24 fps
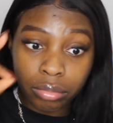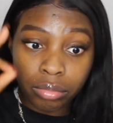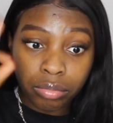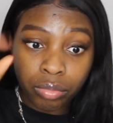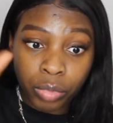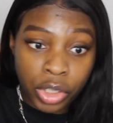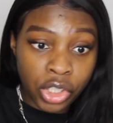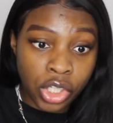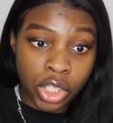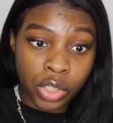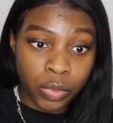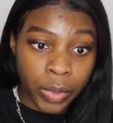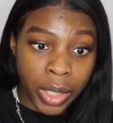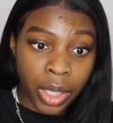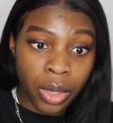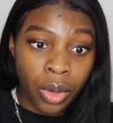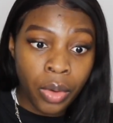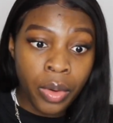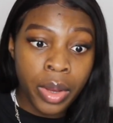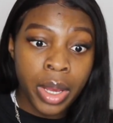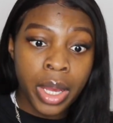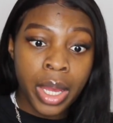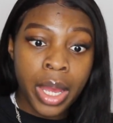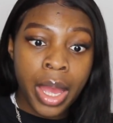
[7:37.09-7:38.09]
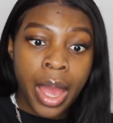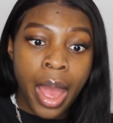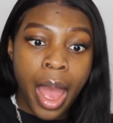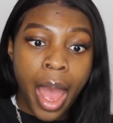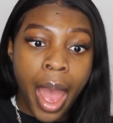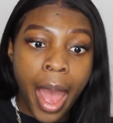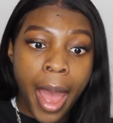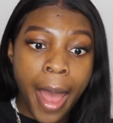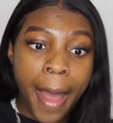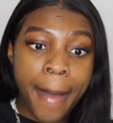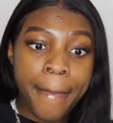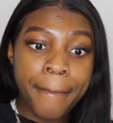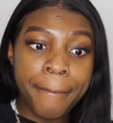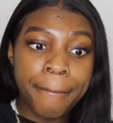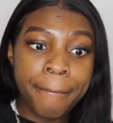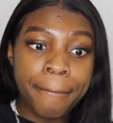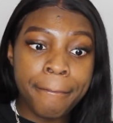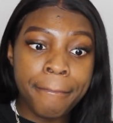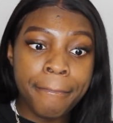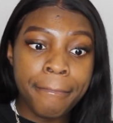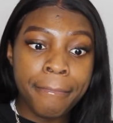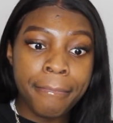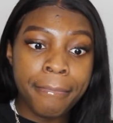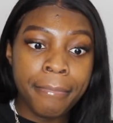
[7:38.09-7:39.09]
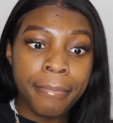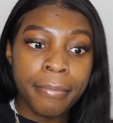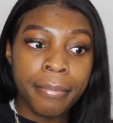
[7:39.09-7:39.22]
We just will. And